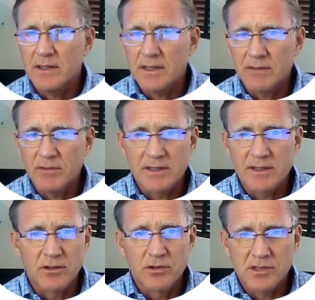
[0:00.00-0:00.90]
We had
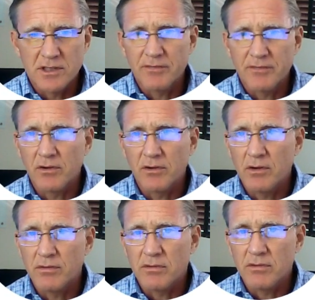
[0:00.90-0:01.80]
significant
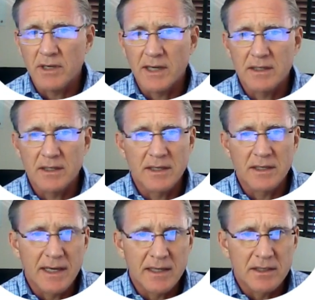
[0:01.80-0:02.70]
growth through the
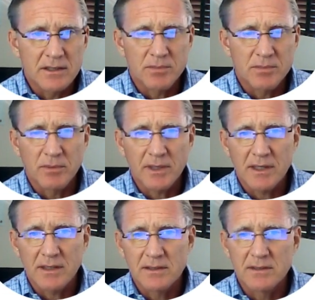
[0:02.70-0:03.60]
1990s, but we kind
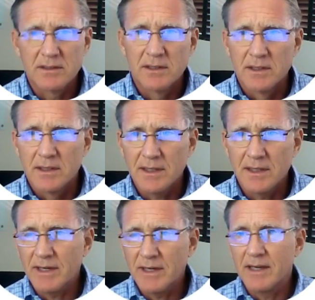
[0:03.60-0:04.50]
of
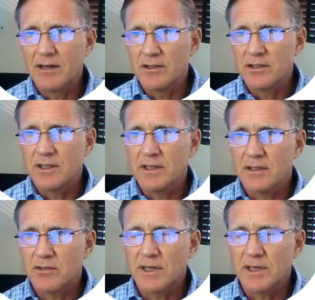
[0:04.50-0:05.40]
leveled out here in the
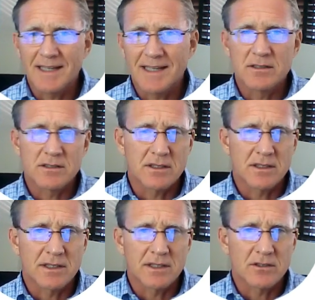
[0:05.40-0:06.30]
2010s and
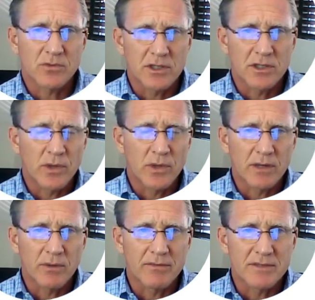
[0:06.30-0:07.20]
in the 2020.
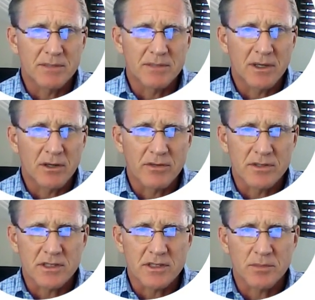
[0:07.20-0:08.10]
We haven't seemed to get over the
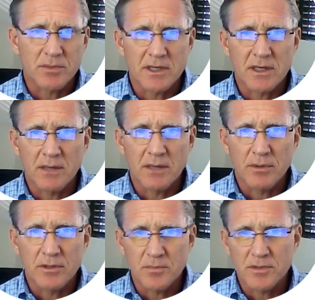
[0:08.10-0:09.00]
60% number
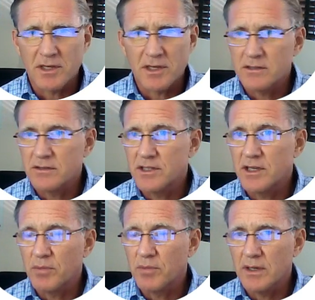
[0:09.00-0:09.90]
as a percentage of
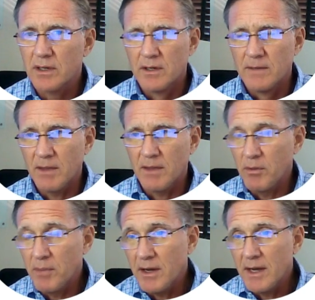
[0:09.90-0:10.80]
GDP, and we
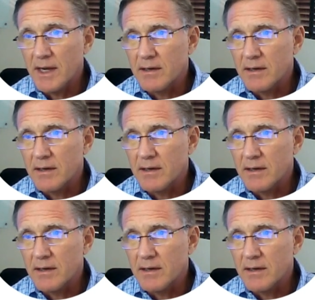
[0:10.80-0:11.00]
may not.